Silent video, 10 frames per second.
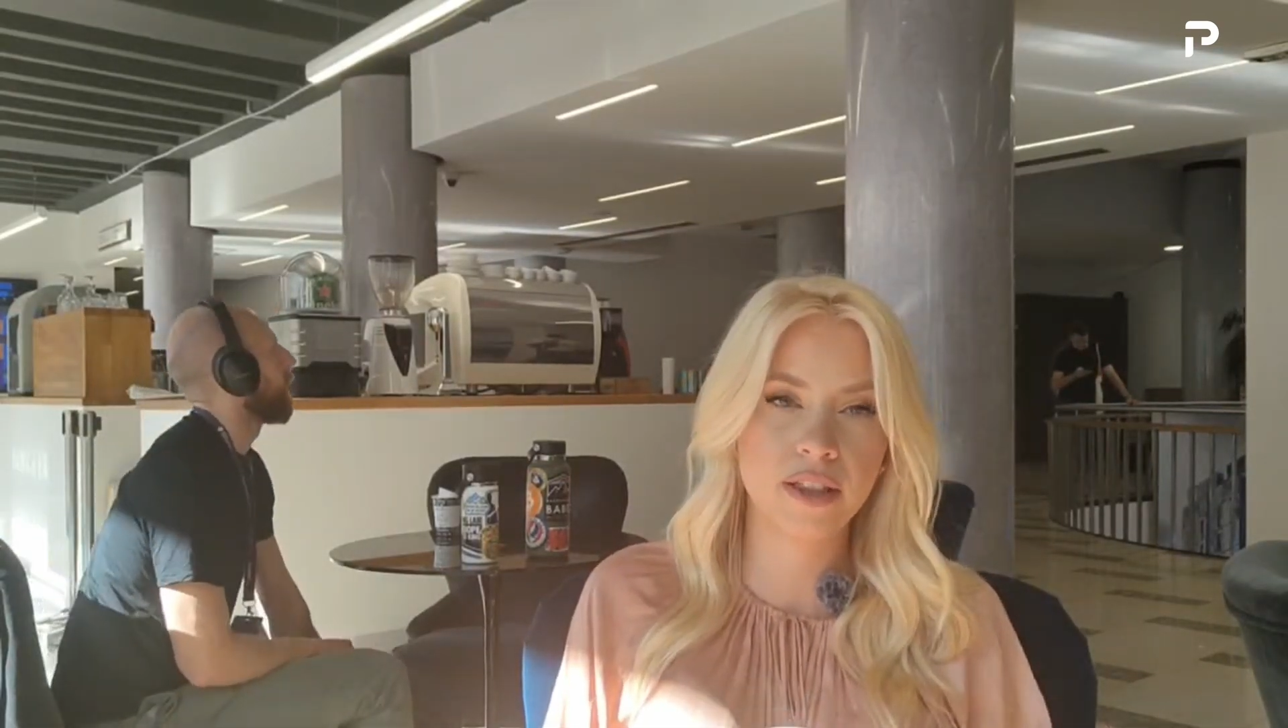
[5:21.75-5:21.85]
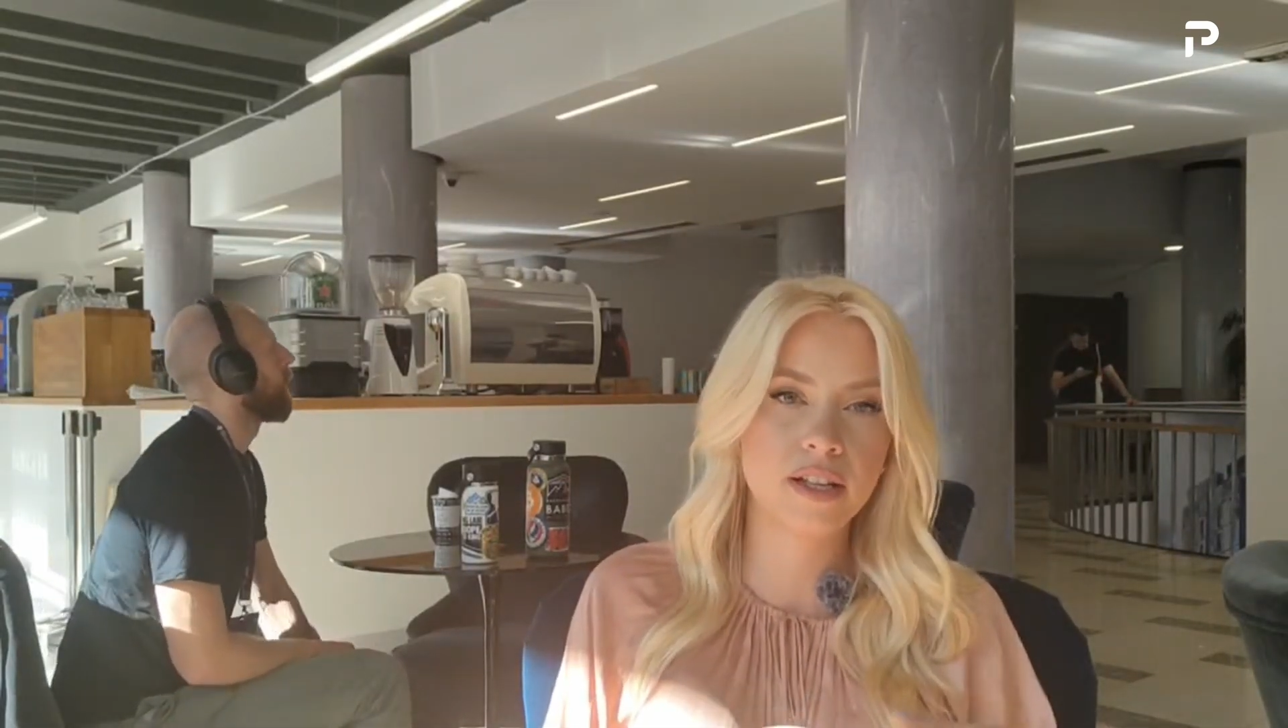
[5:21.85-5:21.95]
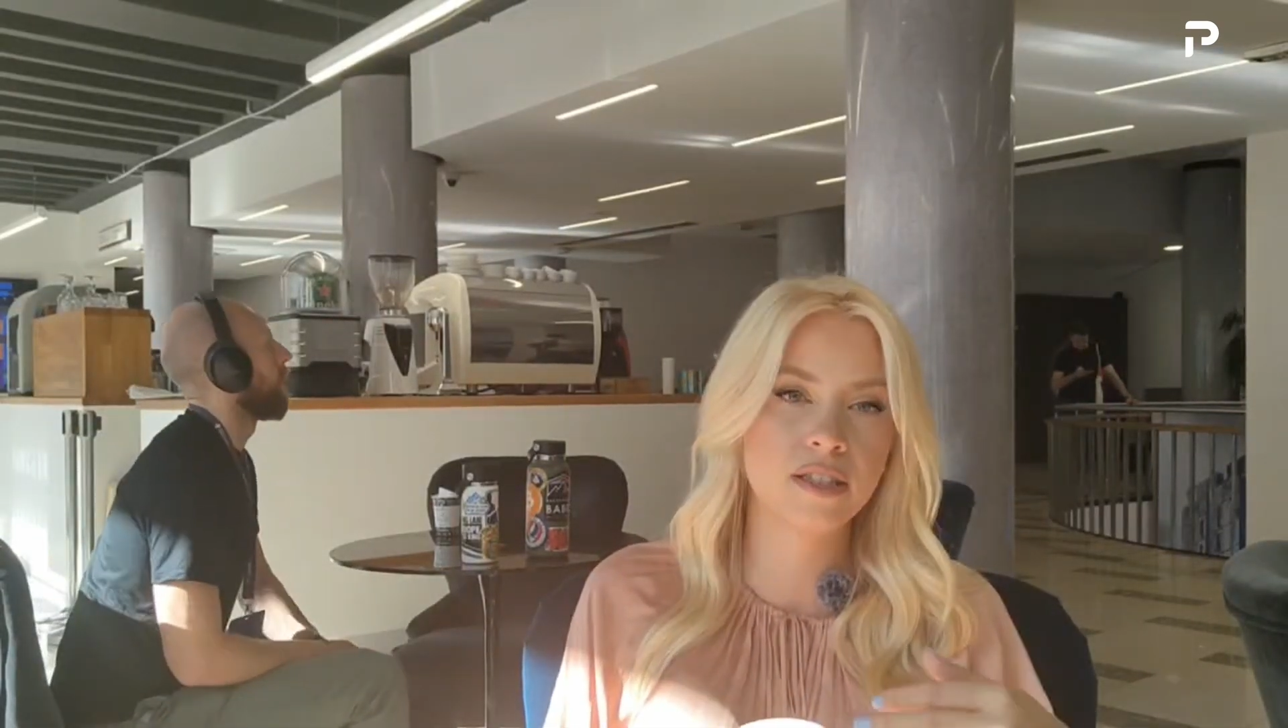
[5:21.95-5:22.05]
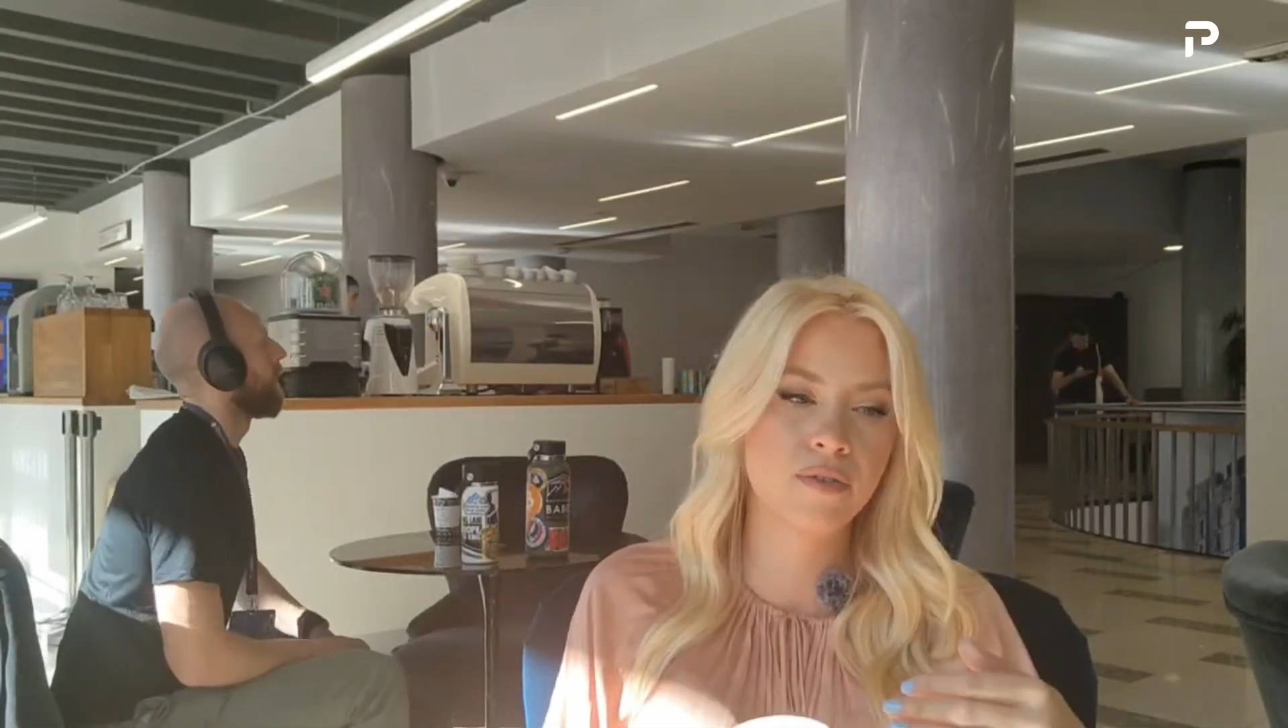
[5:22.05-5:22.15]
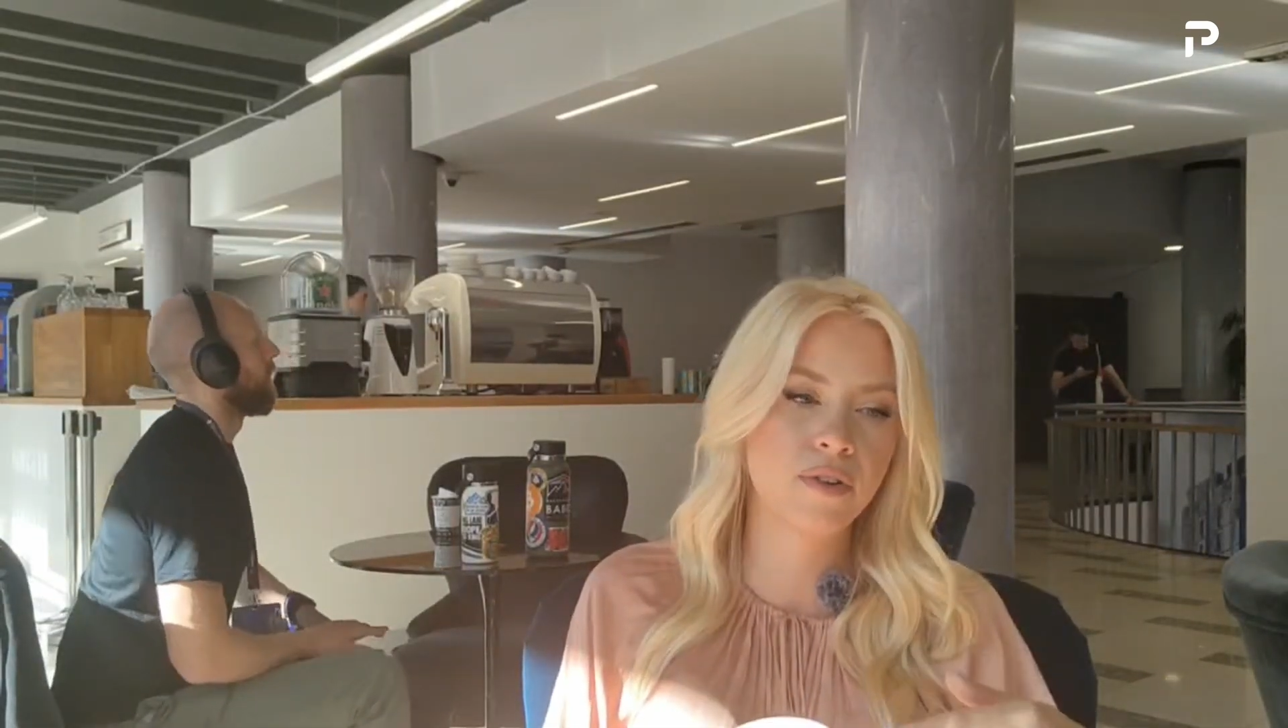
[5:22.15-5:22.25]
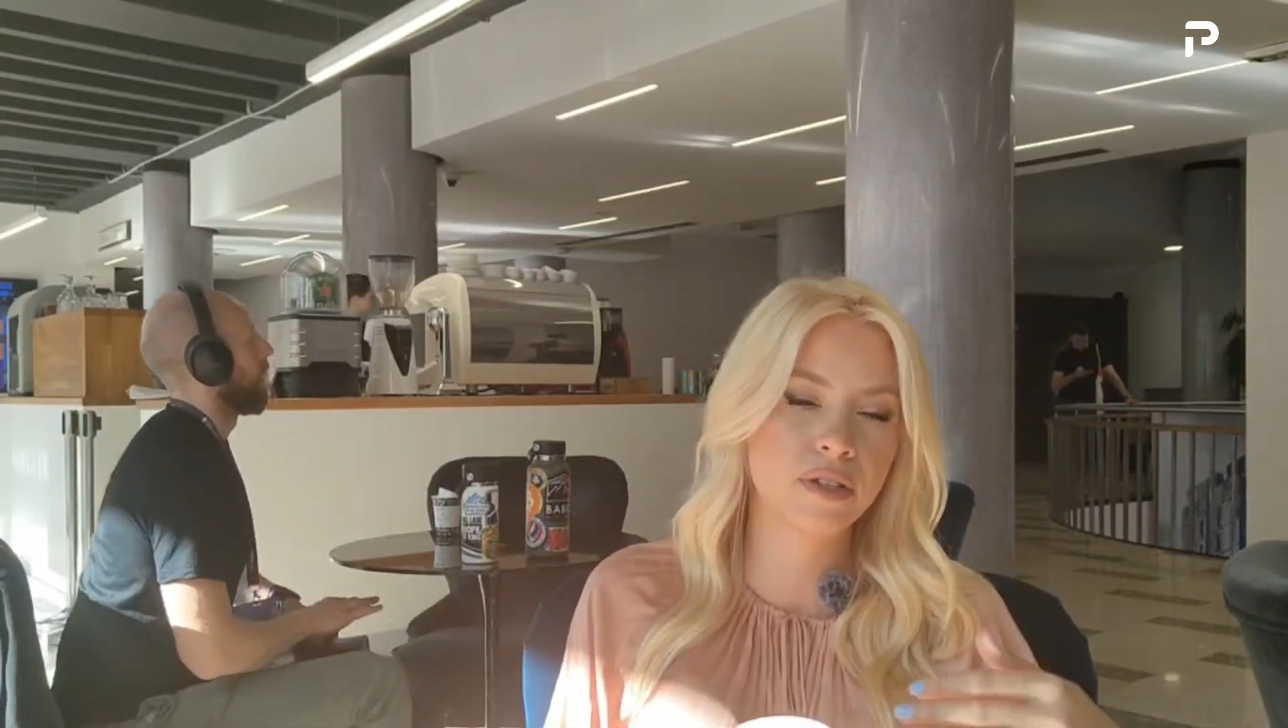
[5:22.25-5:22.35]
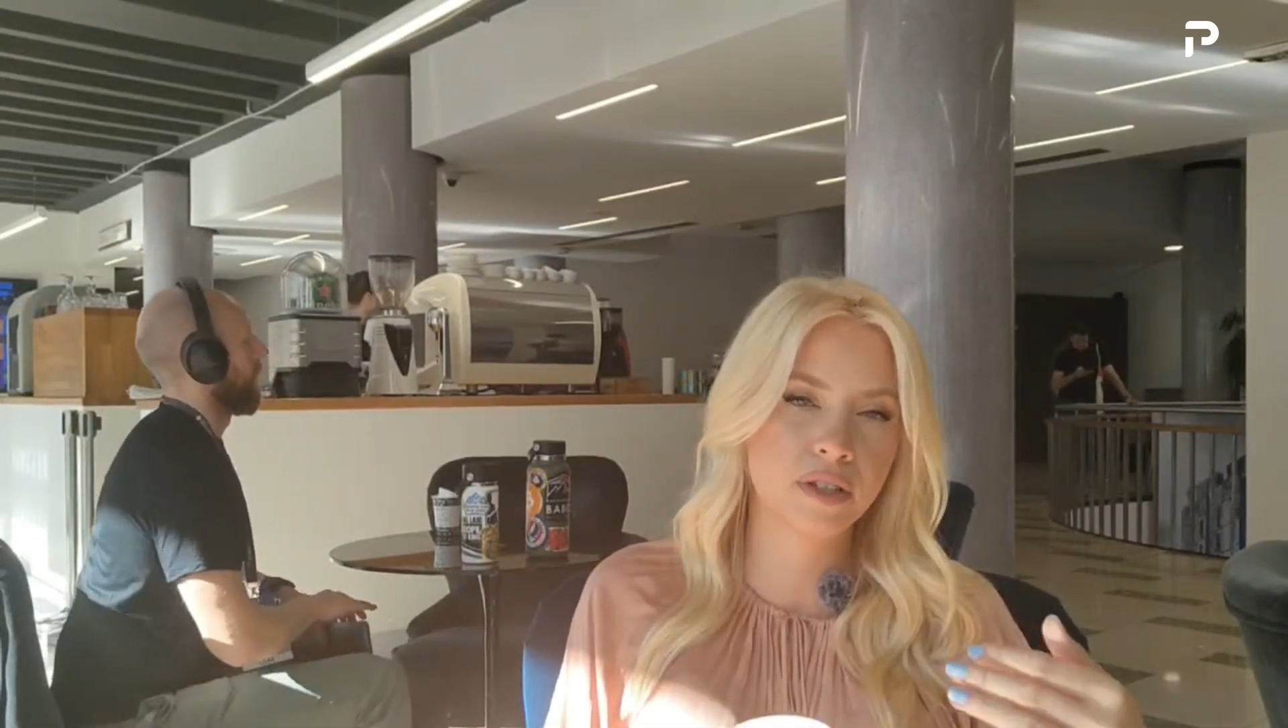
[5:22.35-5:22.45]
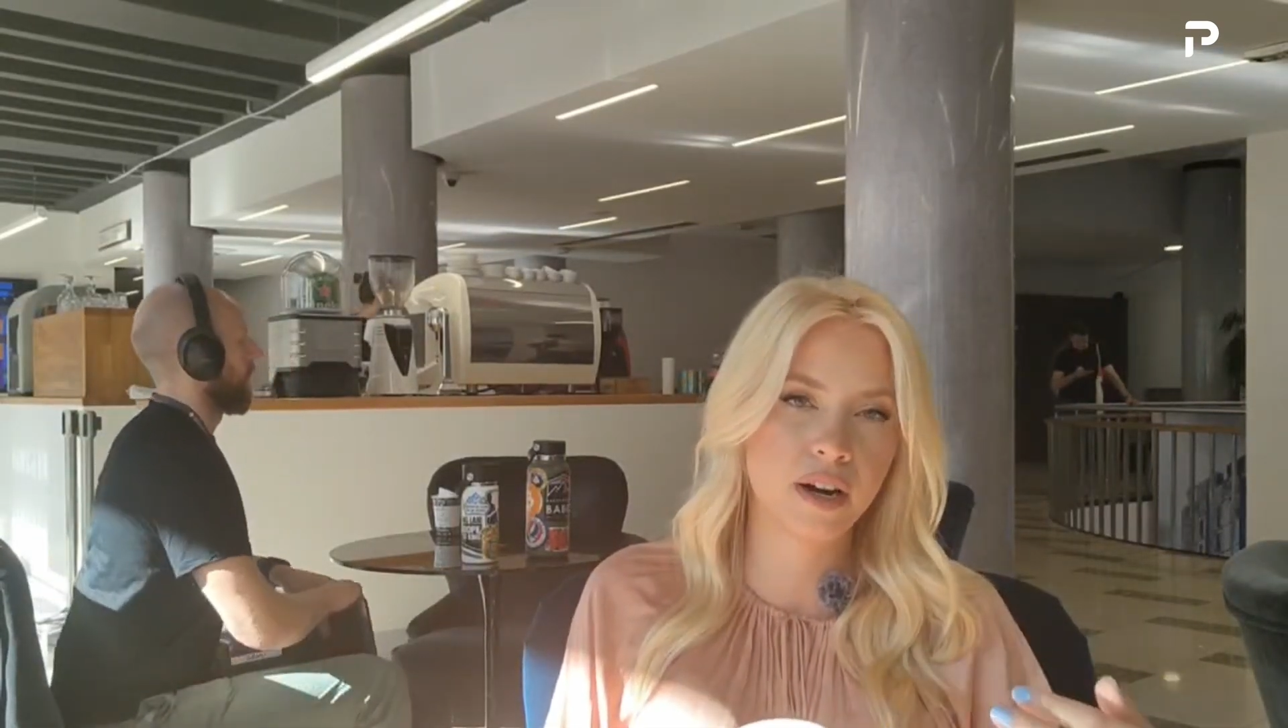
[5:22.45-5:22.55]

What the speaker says: And that's the first